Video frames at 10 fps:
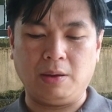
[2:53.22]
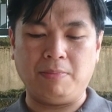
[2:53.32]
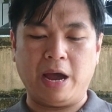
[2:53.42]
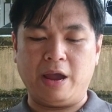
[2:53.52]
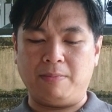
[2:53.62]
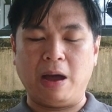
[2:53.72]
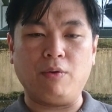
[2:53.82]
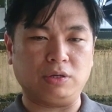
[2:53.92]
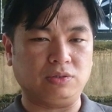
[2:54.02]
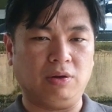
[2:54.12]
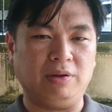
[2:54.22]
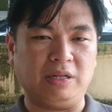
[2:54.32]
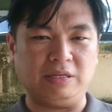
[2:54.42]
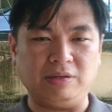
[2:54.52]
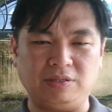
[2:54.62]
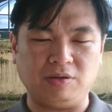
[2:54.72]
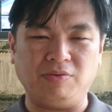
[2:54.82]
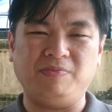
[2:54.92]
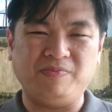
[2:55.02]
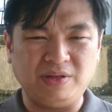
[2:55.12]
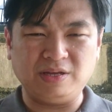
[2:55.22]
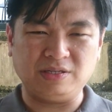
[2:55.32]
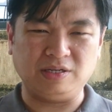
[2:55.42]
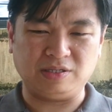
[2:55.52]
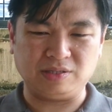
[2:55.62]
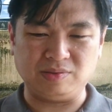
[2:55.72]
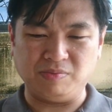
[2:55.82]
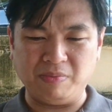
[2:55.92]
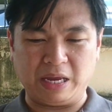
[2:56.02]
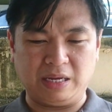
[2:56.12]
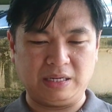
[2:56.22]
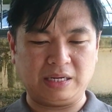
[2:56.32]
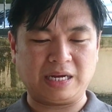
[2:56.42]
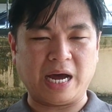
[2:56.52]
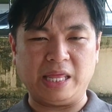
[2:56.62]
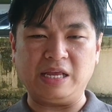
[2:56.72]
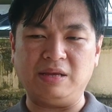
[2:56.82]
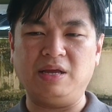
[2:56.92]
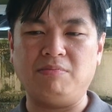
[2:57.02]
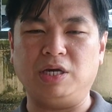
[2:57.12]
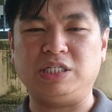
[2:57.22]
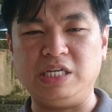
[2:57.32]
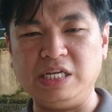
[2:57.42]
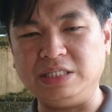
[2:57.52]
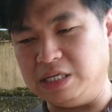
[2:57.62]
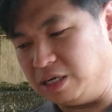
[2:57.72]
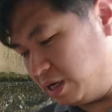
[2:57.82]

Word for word: buy a power saw, so just to make cutting much easier,